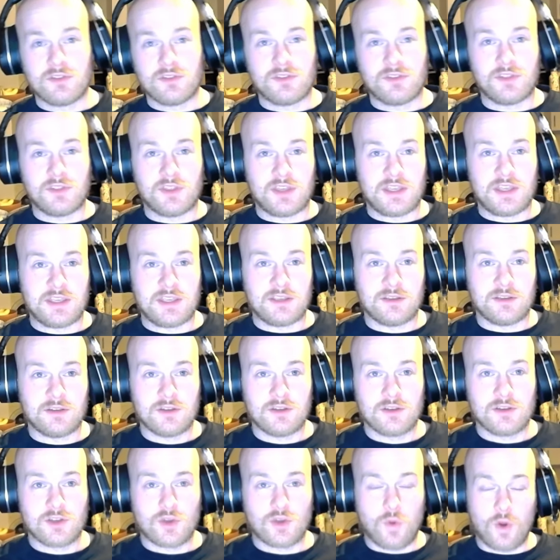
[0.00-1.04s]
the
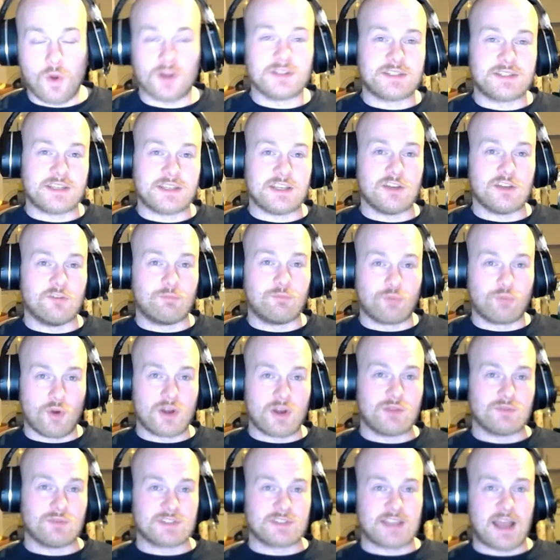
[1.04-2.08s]
quality of
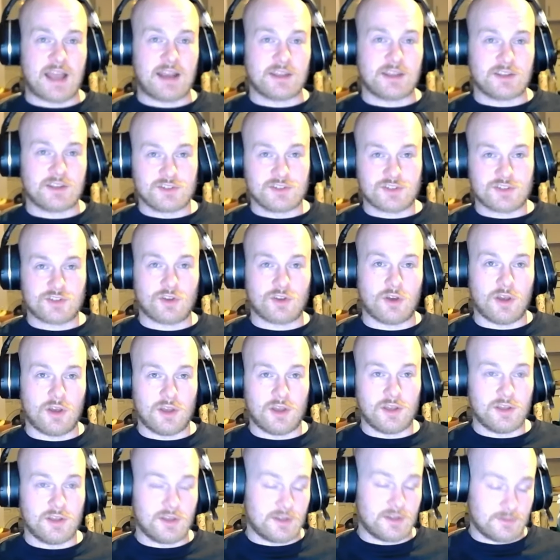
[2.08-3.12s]
Brodie Retallick
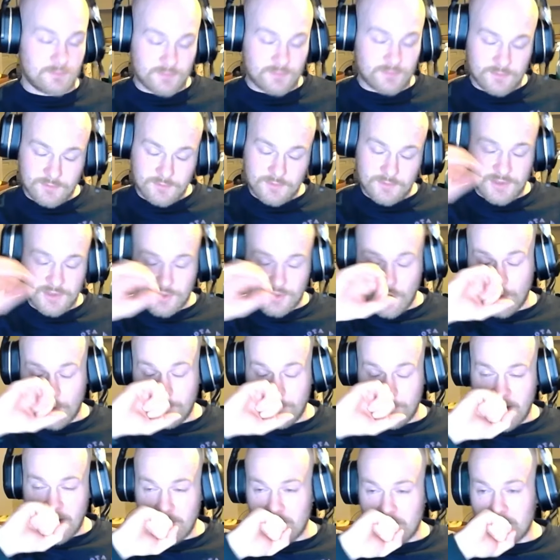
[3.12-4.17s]
and Scott
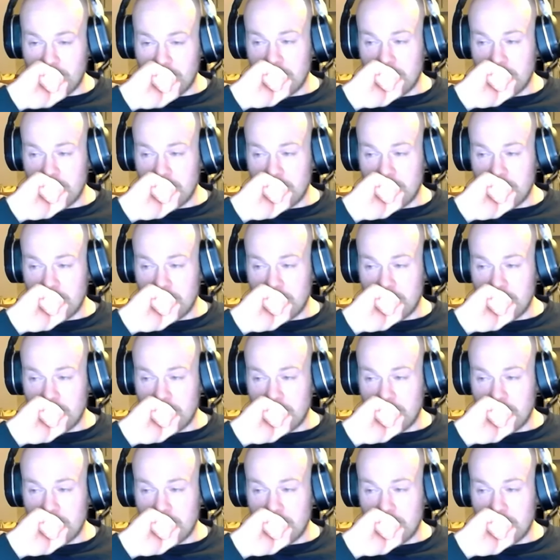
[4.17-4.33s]
Barrett